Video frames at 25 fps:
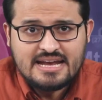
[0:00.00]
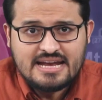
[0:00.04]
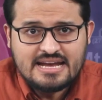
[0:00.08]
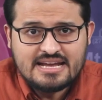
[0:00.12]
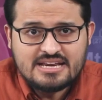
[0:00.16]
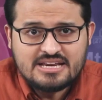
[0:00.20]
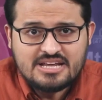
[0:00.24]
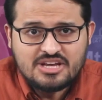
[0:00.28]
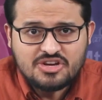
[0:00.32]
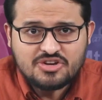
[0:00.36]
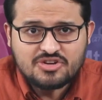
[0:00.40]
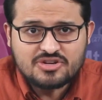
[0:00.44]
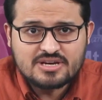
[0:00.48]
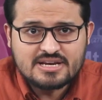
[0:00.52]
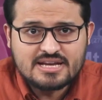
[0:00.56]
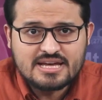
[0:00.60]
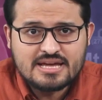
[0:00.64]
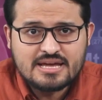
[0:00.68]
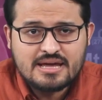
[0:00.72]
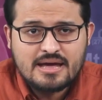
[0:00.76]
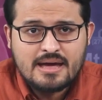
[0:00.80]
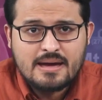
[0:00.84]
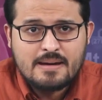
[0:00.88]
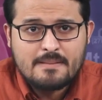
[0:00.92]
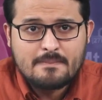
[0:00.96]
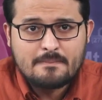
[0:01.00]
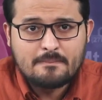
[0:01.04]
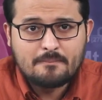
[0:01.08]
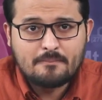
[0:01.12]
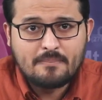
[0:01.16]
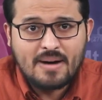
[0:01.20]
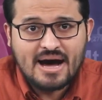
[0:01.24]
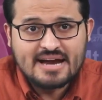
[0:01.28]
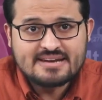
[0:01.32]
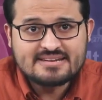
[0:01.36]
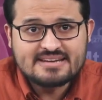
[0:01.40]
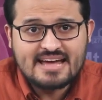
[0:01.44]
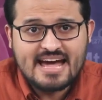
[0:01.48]
Initially,
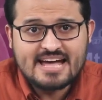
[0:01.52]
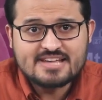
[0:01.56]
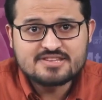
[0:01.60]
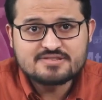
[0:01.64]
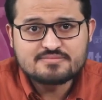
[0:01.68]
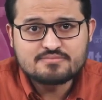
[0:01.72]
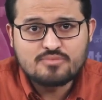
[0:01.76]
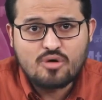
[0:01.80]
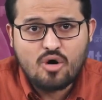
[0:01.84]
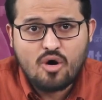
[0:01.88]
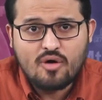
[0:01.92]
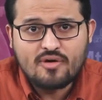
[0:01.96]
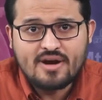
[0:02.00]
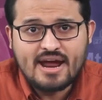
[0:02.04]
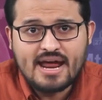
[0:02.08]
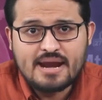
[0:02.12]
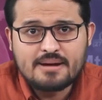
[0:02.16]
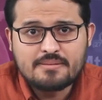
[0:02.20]
but as more